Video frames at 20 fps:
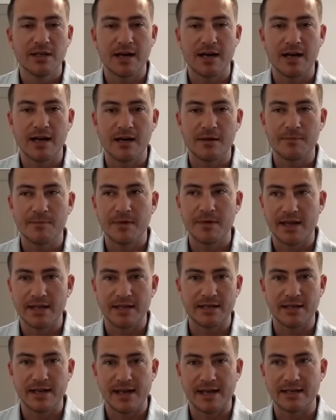
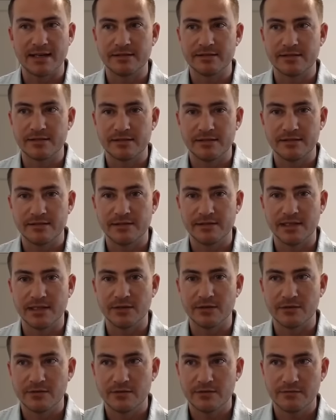and you
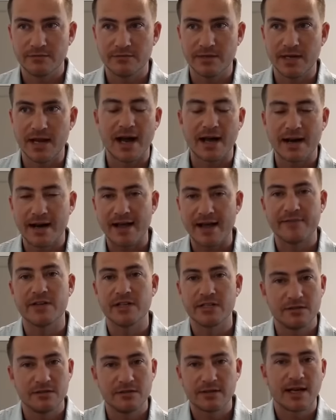know, not have
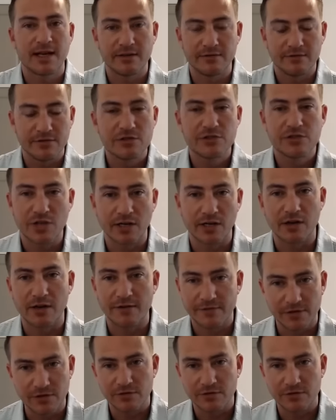it kind of shut off.